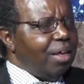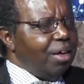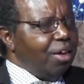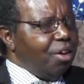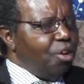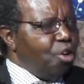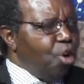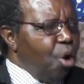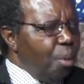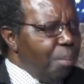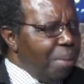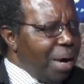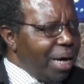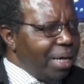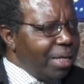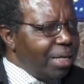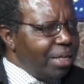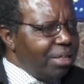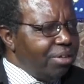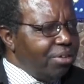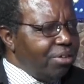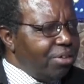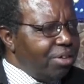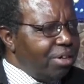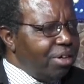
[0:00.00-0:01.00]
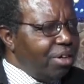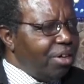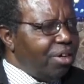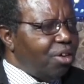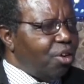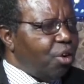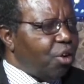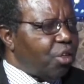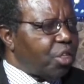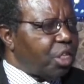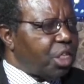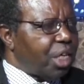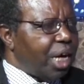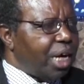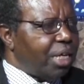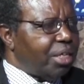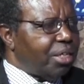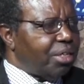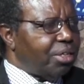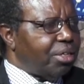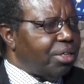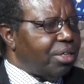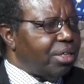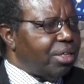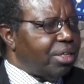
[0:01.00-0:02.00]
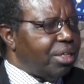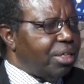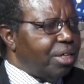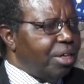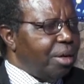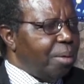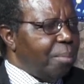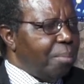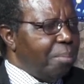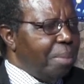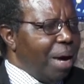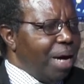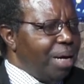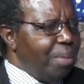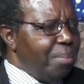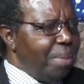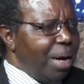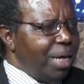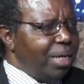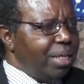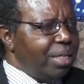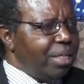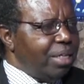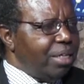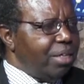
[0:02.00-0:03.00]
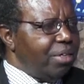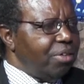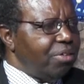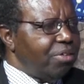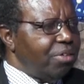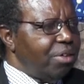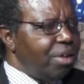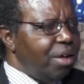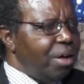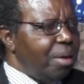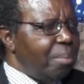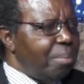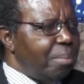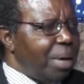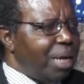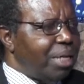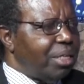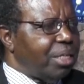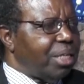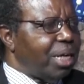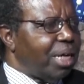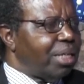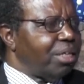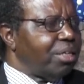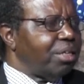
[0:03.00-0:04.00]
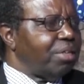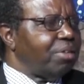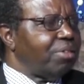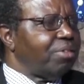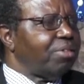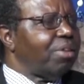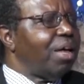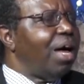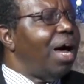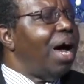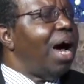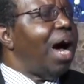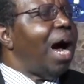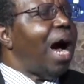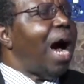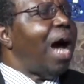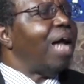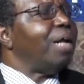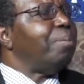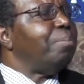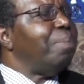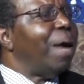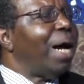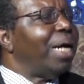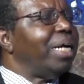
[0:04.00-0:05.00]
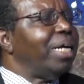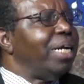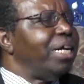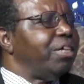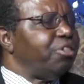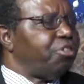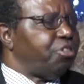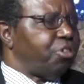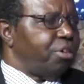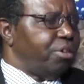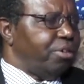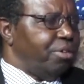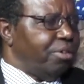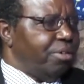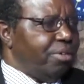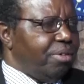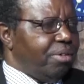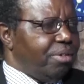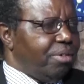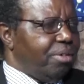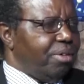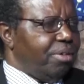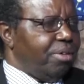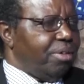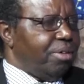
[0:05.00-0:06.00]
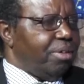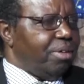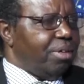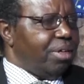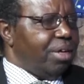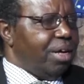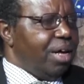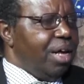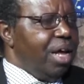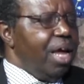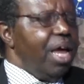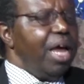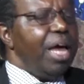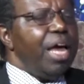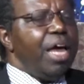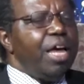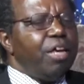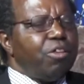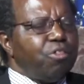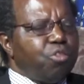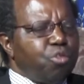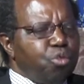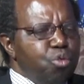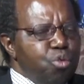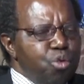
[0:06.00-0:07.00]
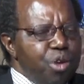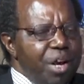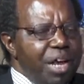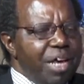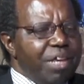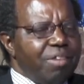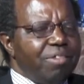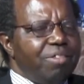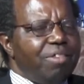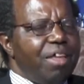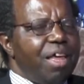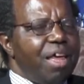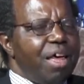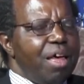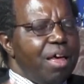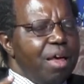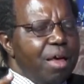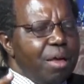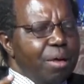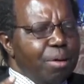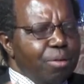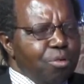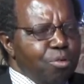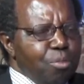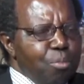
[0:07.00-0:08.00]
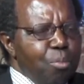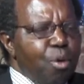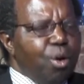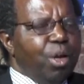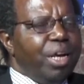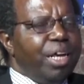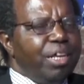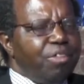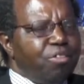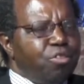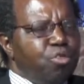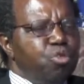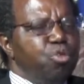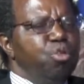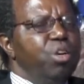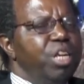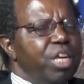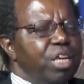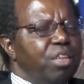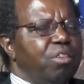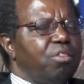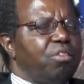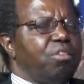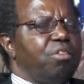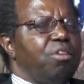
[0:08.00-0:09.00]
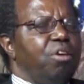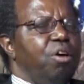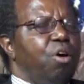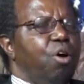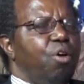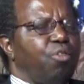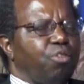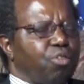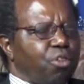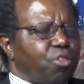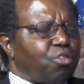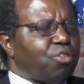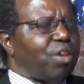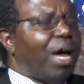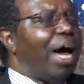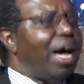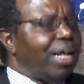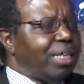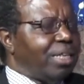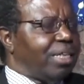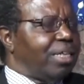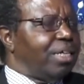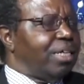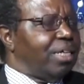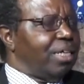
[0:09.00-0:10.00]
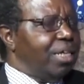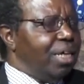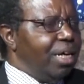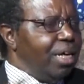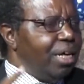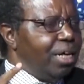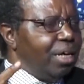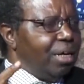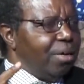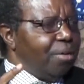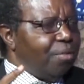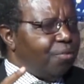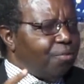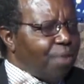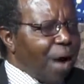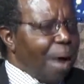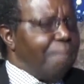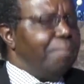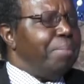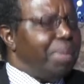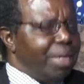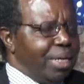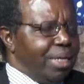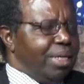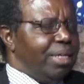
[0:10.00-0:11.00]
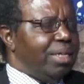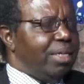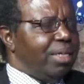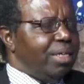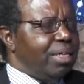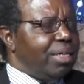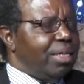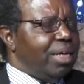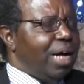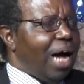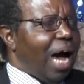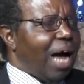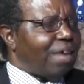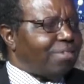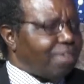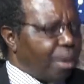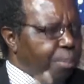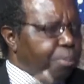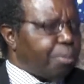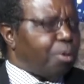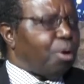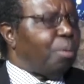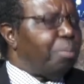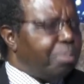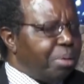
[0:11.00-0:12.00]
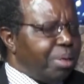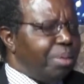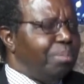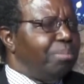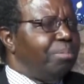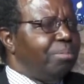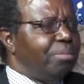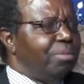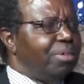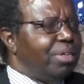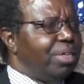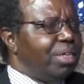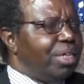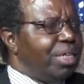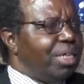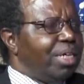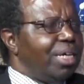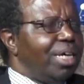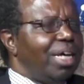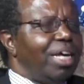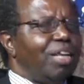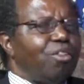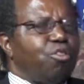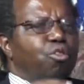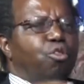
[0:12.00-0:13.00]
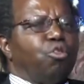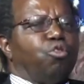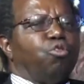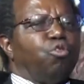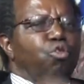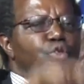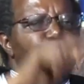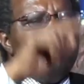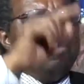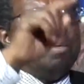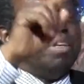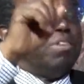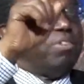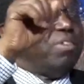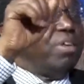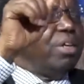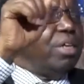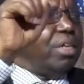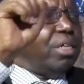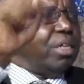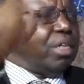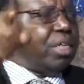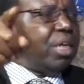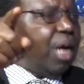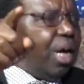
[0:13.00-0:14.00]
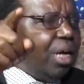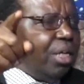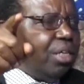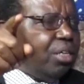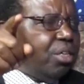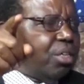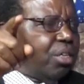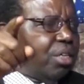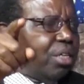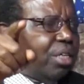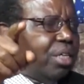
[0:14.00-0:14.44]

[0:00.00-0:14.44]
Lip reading: no marriage, no church. Bad marriages, bad churches, and bad nation. As soon as the smallest unit of society, family, has a problem, it will soon be seen in church,